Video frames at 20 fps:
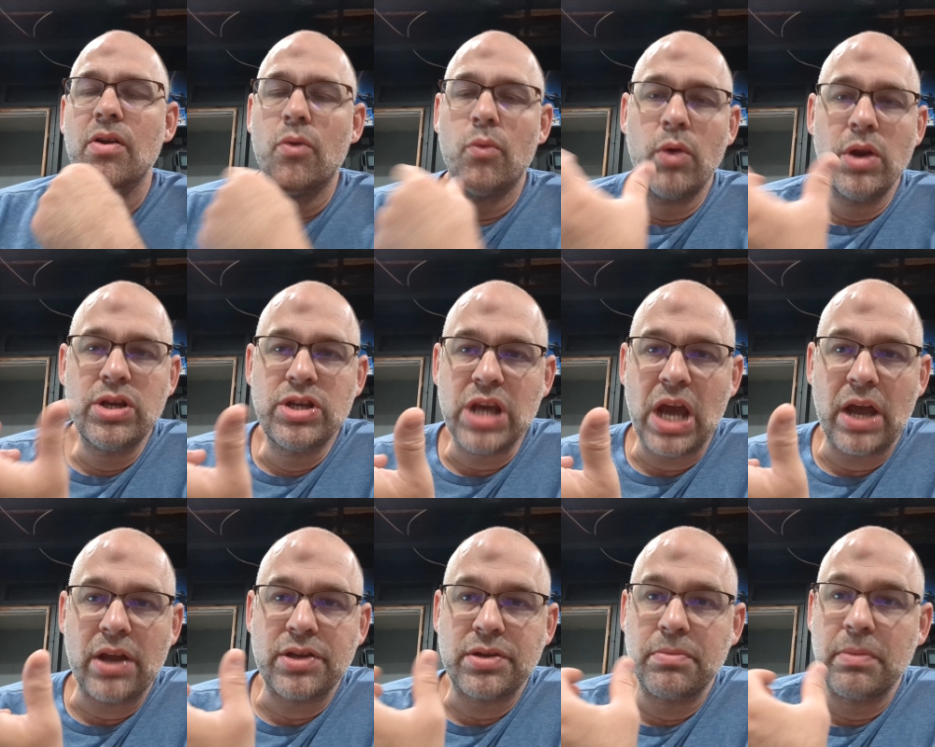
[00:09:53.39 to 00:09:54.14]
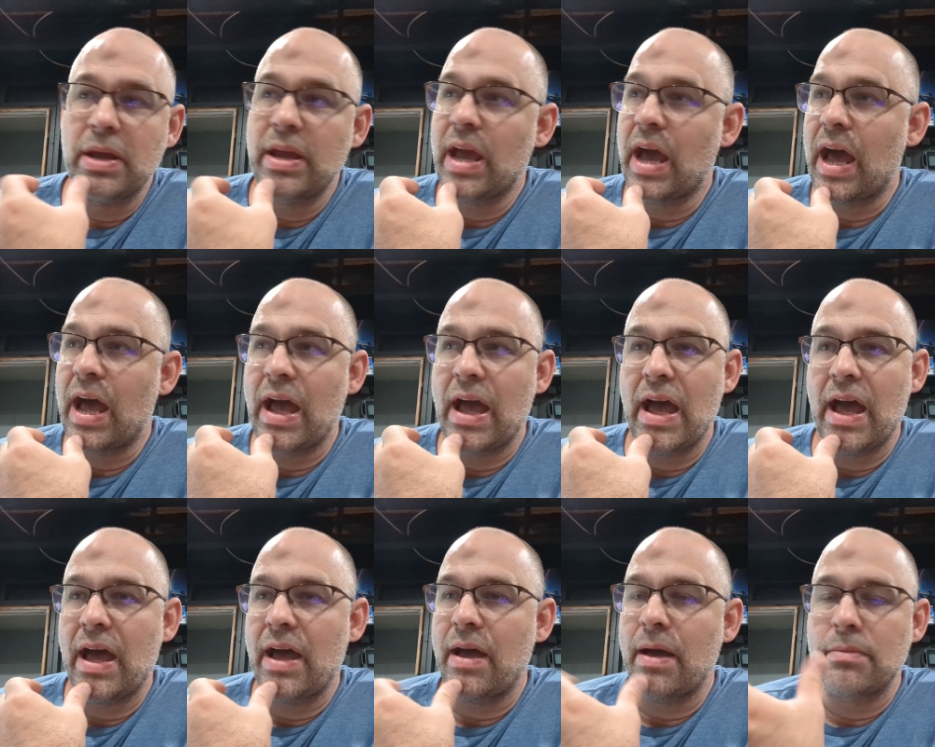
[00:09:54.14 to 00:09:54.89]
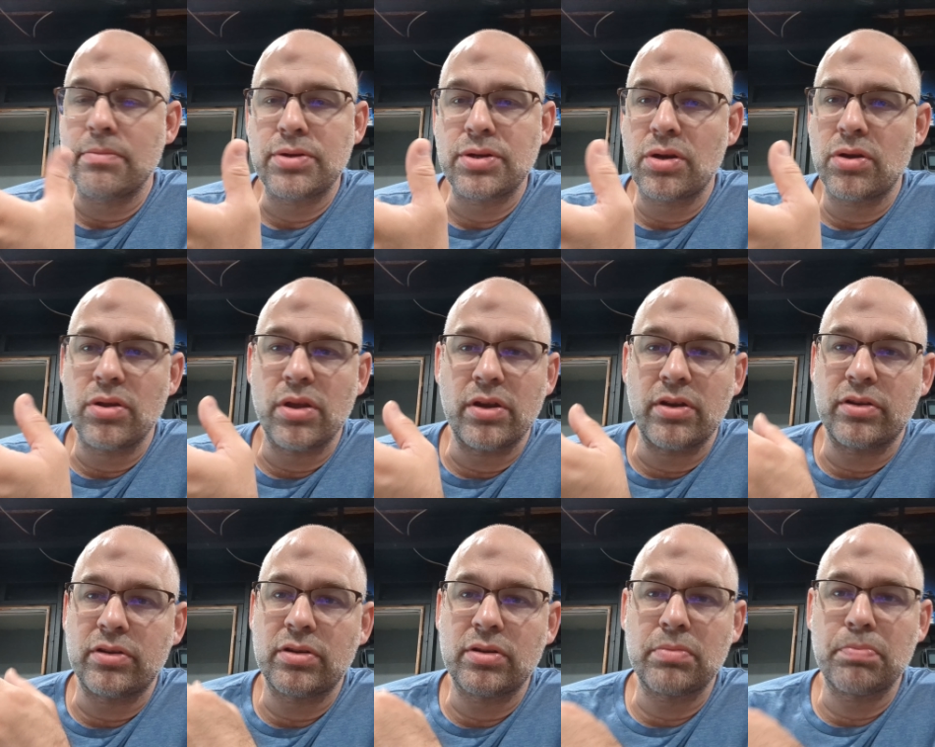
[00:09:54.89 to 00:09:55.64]
reach out to me. I'm sure
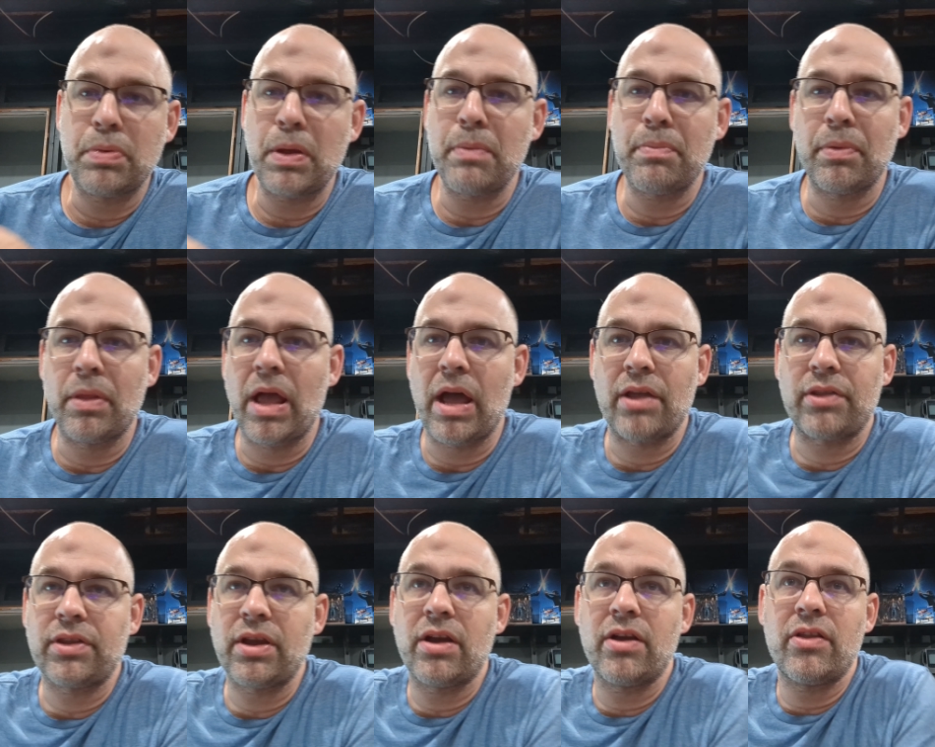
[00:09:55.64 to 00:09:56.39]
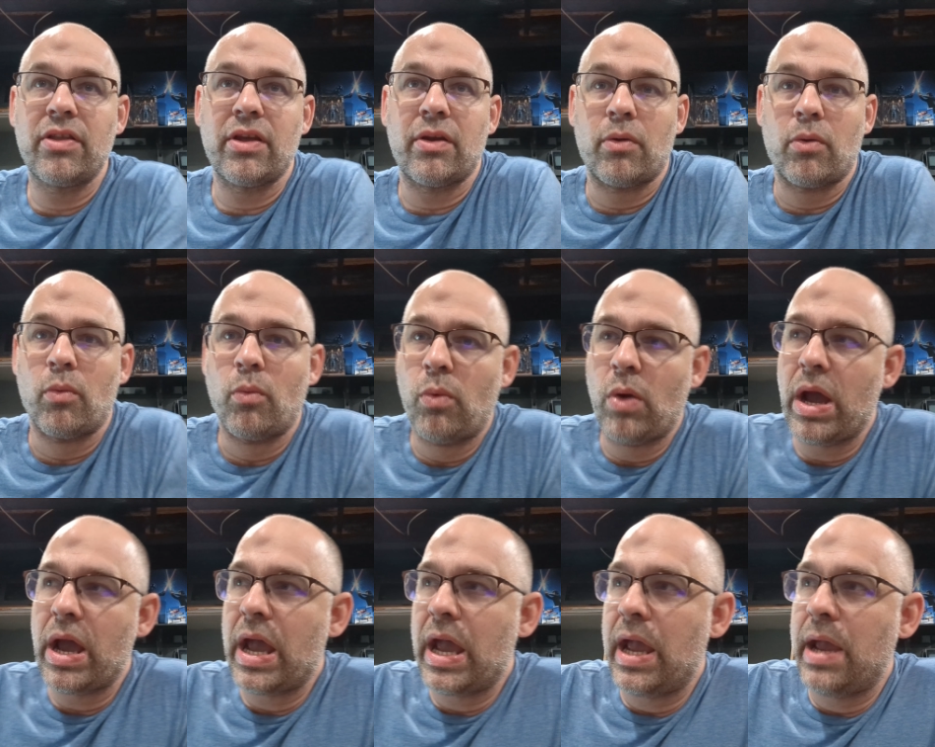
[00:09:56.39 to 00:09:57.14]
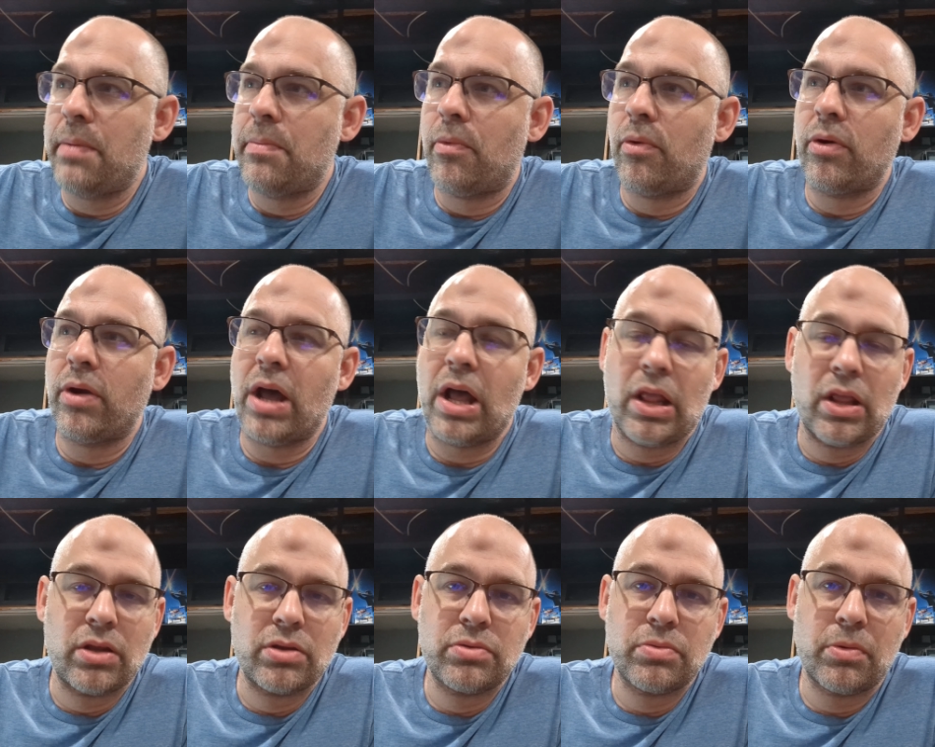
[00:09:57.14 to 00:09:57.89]
there's people out there that are way more
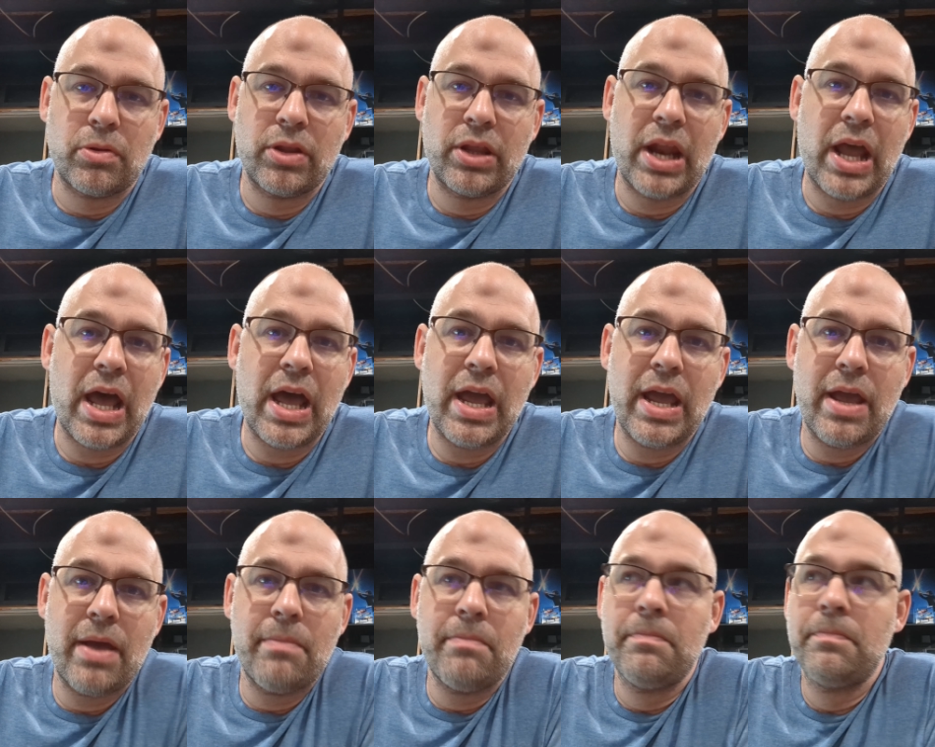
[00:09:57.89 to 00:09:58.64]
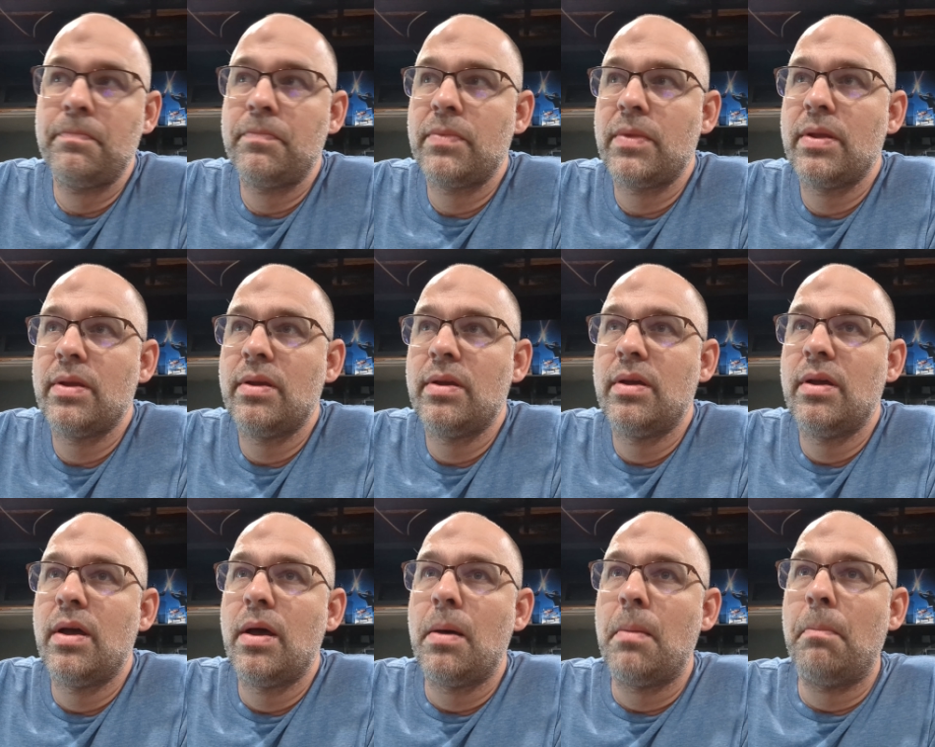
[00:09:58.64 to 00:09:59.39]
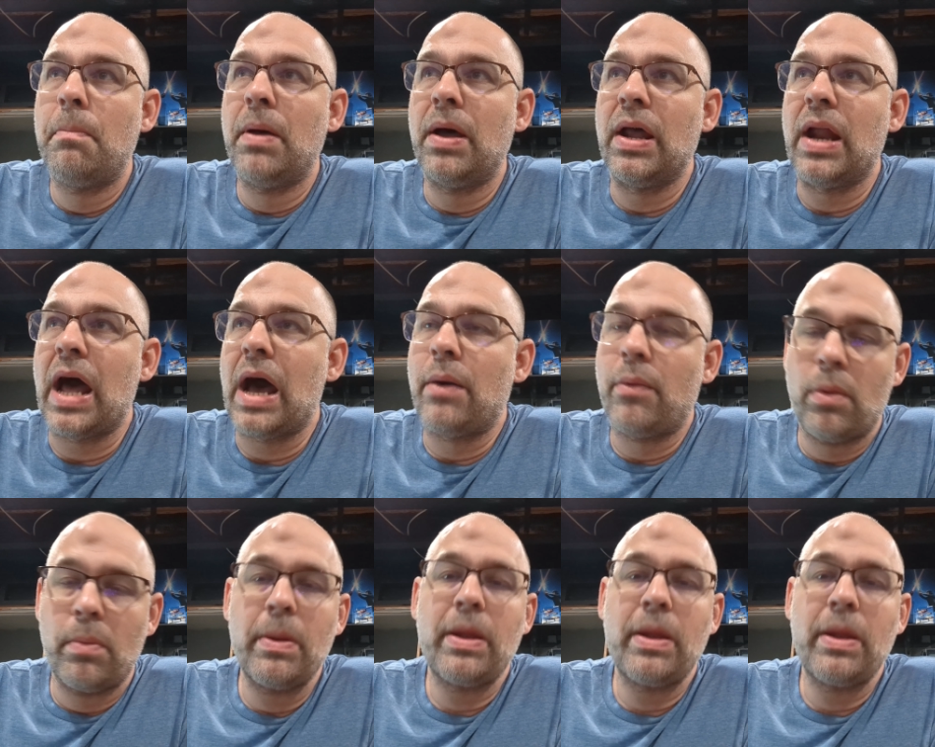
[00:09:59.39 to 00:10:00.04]
knowledgeable than I am. but I will